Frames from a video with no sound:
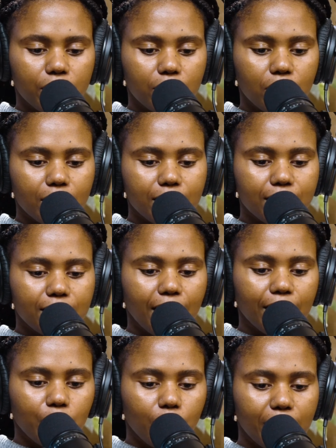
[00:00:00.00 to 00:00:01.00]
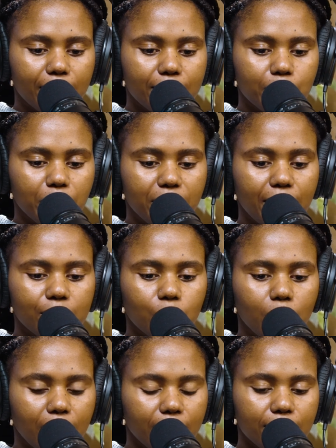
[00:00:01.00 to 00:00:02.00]
not as unwise, but as
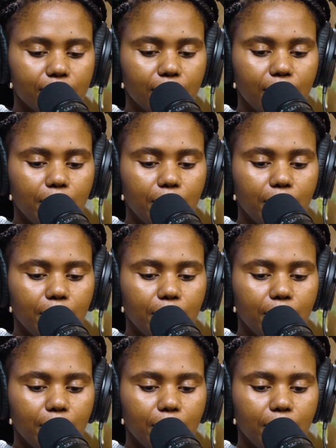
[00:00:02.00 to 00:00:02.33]
wise